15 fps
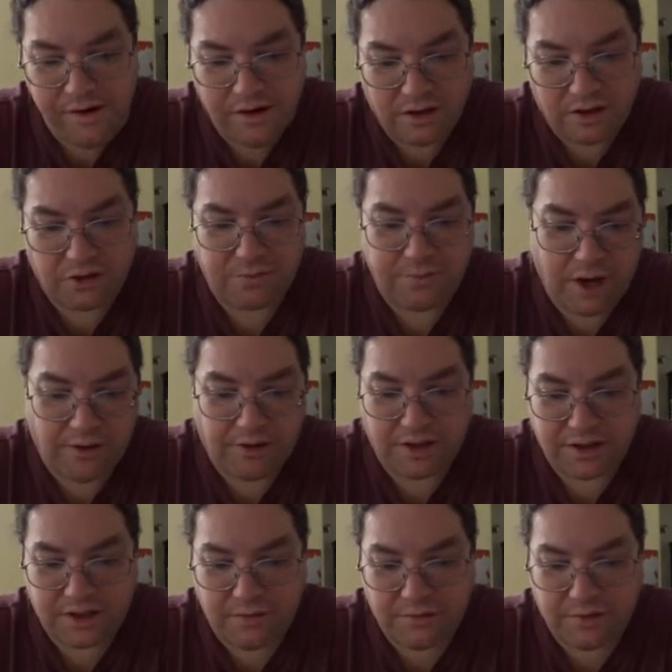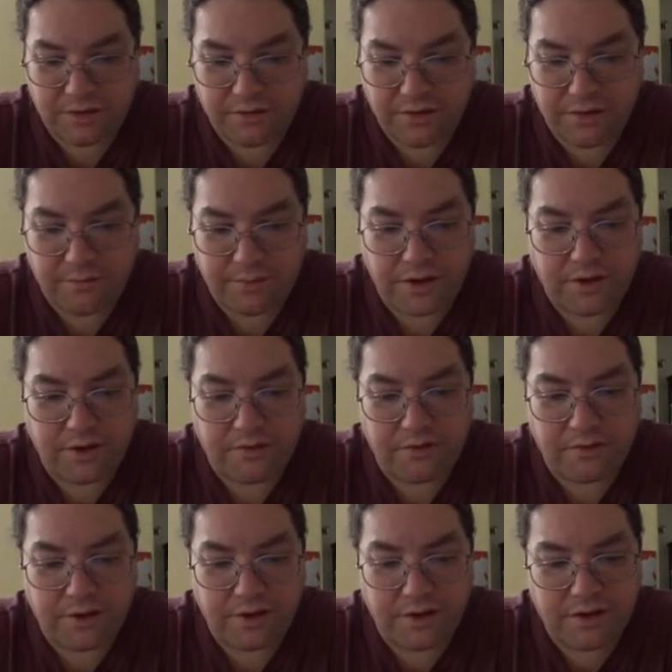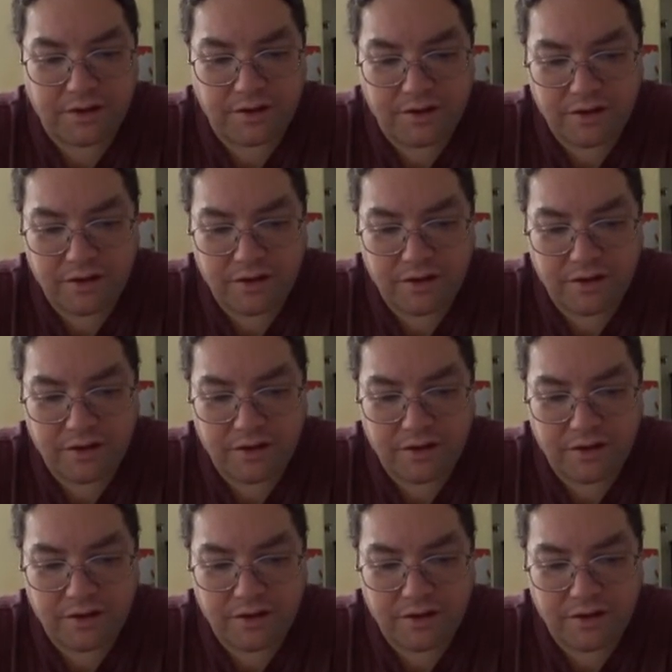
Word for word: Most power consumption 3D printer ever made.